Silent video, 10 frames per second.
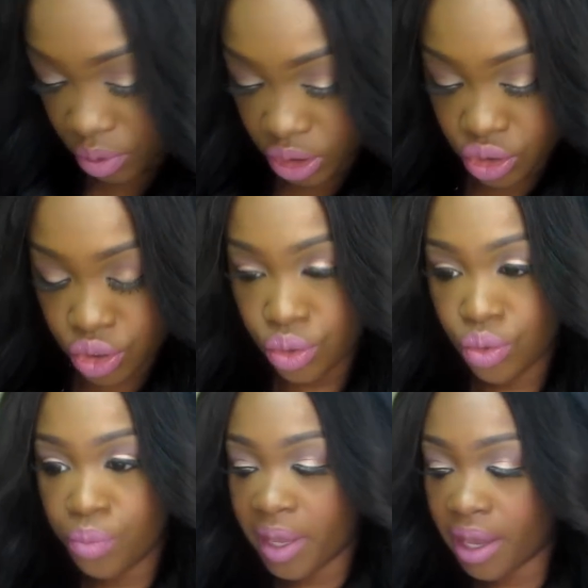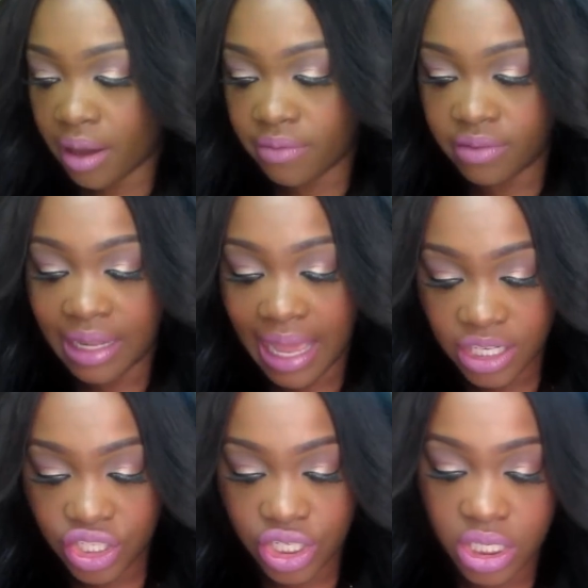bought two pair of
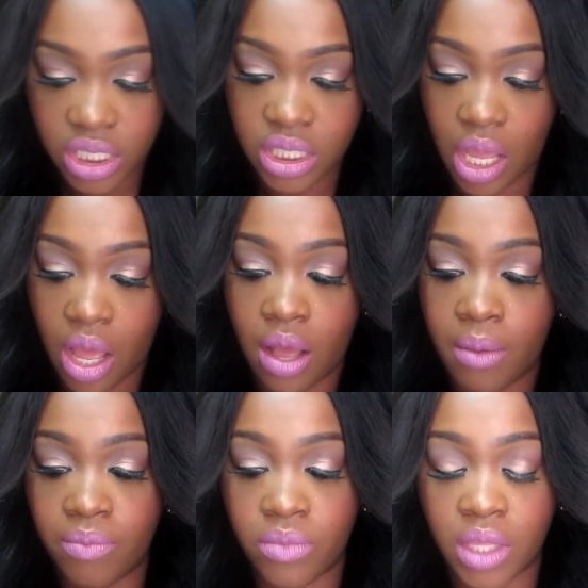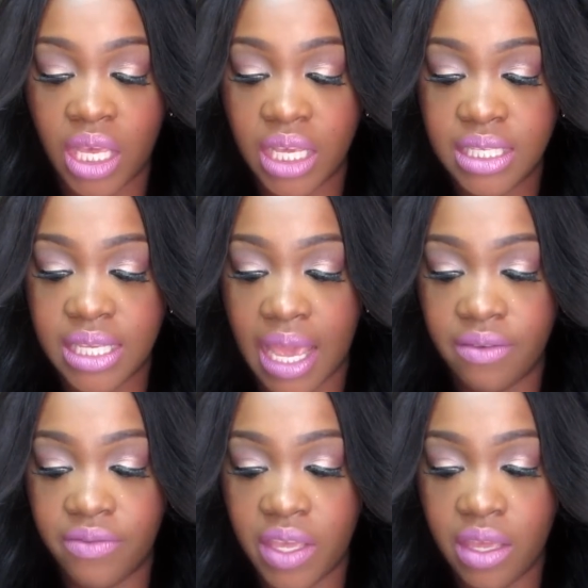lashes, um, Kiss
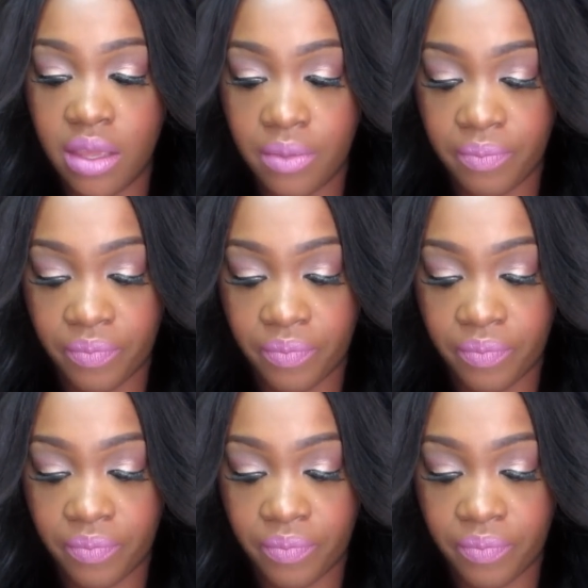Envy,